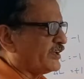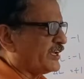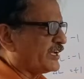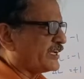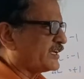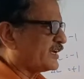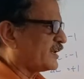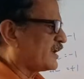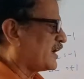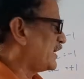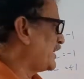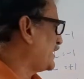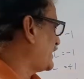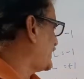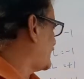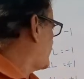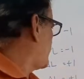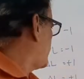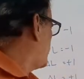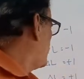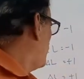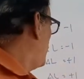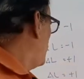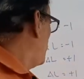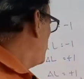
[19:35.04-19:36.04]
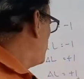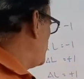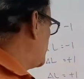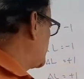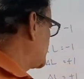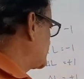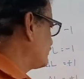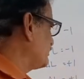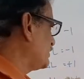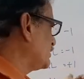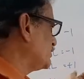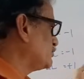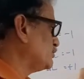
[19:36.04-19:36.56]
weaker line,
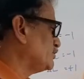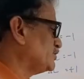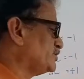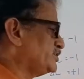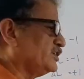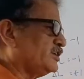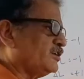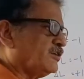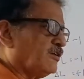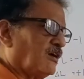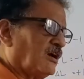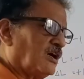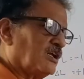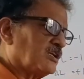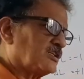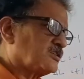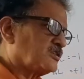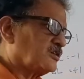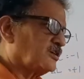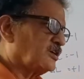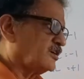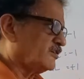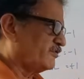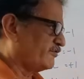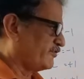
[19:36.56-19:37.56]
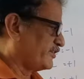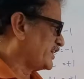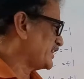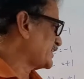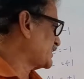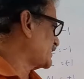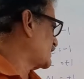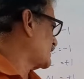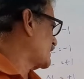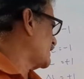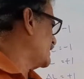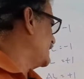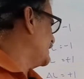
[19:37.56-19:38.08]
+1 to 0 also
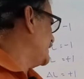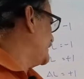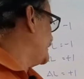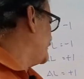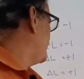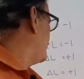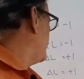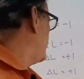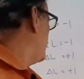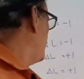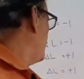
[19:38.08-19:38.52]
weaker line.